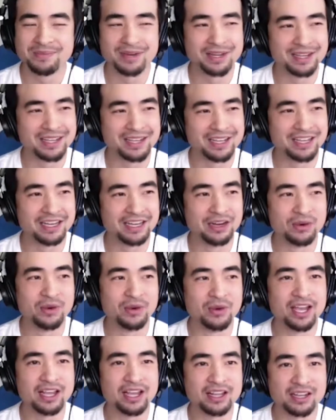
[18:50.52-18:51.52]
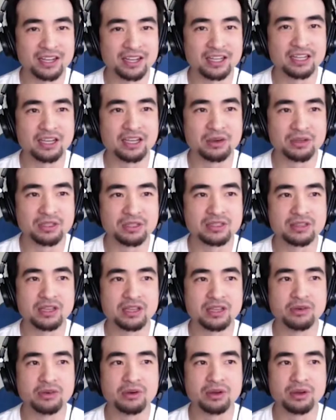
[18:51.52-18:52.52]
in a way, like
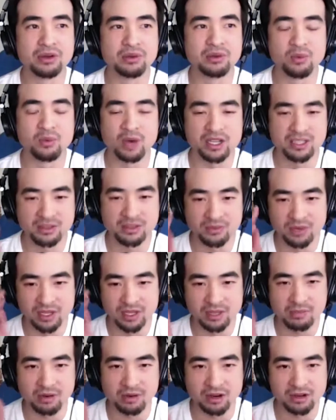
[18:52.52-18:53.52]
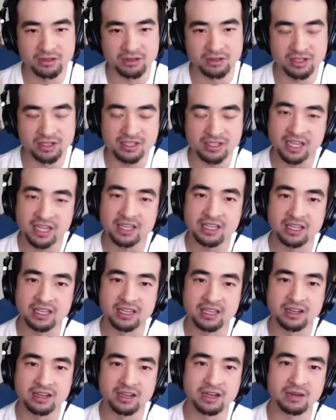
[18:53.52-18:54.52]
it wasn't really part of our
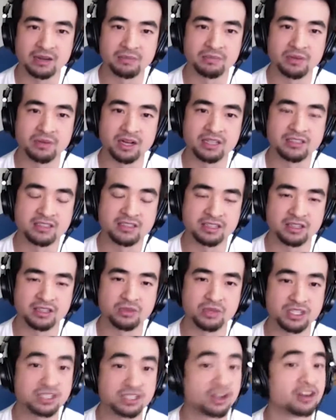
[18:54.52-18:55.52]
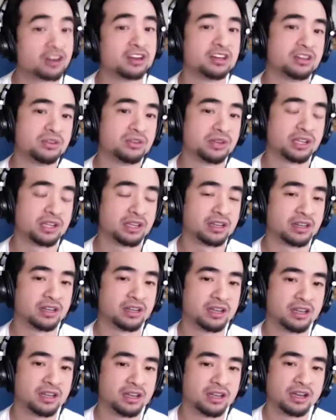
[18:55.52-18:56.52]
psyche until we started doing it,
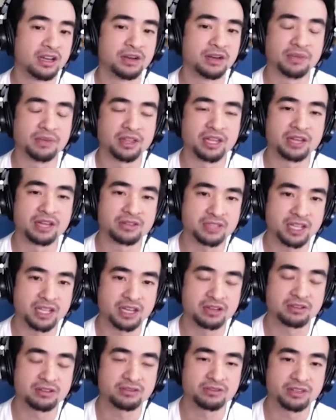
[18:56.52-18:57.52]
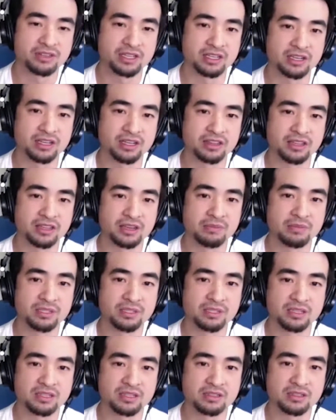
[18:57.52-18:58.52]
and that was kind of the
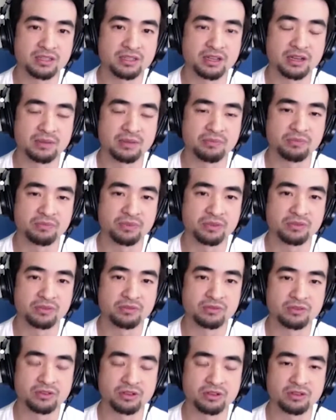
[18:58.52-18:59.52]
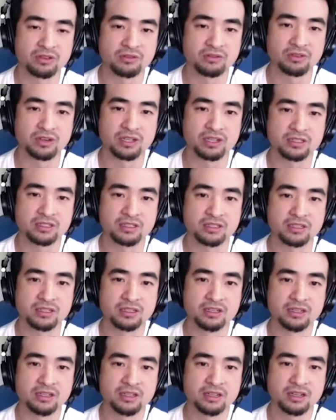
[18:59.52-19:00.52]
impetus for us to
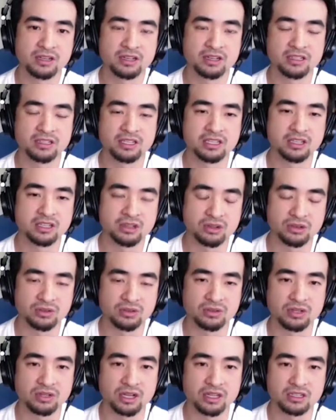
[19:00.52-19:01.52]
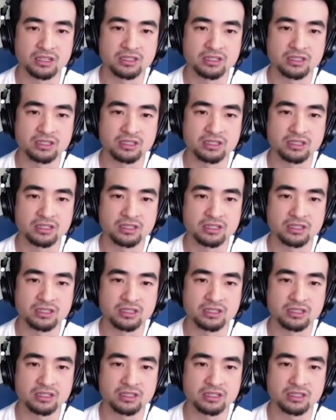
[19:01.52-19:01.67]
continue this